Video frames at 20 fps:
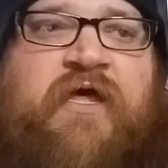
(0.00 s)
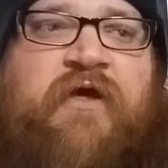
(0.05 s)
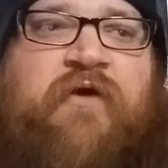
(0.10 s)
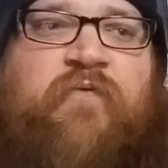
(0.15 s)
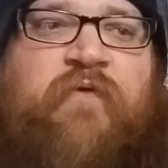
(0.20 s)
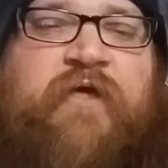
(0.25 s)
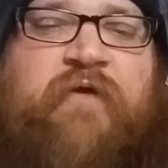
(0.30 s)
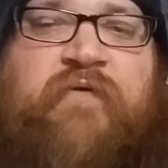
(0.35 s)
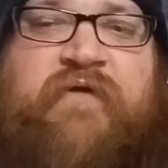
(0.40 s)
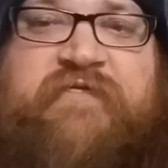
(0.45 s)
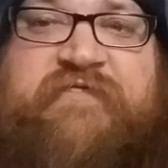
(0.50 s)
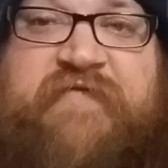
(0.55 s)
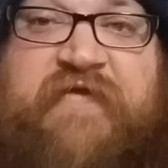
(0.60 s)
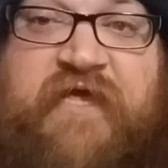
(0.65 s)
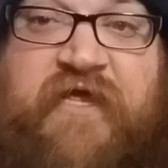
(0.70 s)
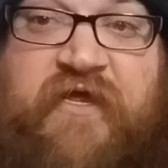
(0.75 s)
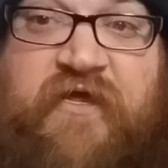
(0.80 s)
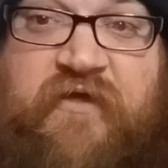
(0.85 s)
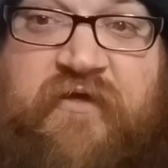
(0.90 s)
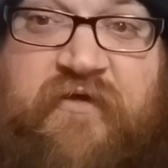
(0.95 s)
we would
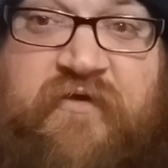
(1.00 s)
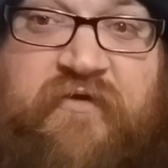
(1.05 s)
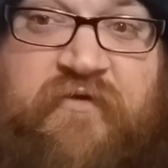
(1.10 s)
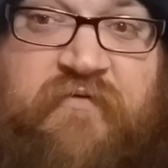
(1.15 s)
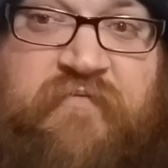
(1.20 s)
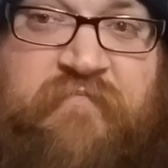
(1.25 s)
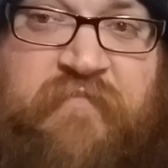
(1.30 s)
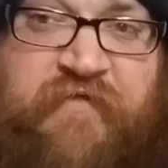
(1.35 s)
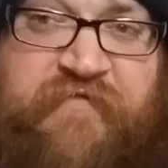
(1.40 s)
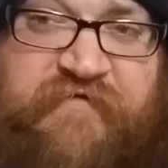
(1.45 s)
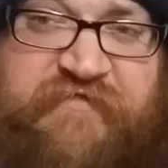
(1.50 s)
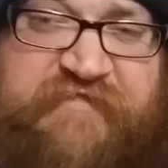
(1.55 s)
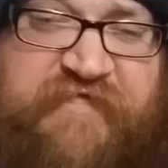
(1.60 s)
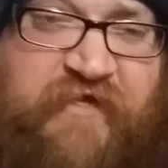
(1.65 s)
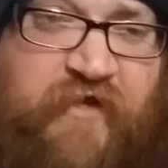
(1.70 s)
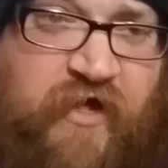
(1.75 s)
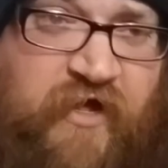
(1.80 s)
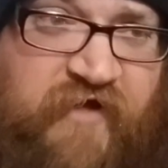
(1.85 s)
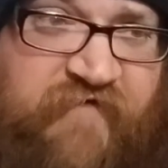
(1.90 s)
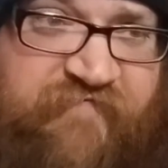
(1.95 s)
take Mother's Day
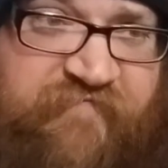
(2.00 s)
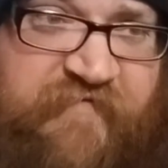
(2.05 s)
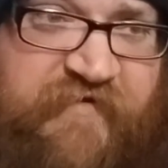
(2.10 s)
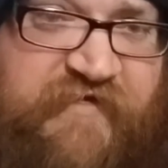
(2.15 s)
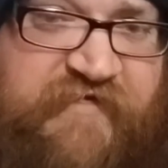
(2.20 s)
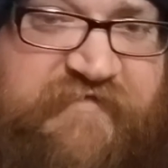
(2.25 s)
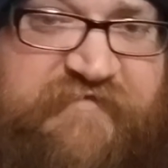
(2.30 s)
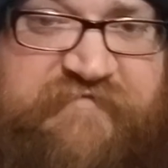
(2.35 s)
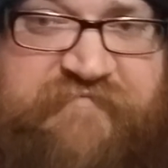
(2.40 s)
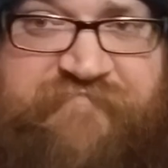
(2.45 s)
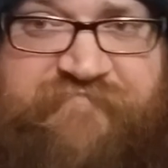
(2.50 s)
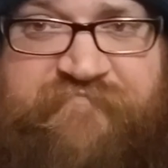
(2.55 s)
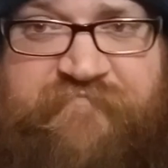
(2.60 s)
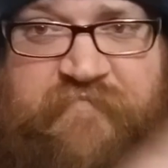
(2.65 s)
off because